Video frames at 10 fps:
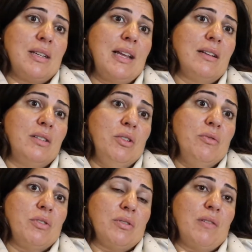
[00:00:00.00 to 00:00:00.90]
that as
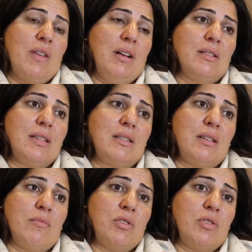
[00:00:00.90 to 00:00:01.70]
users of the health system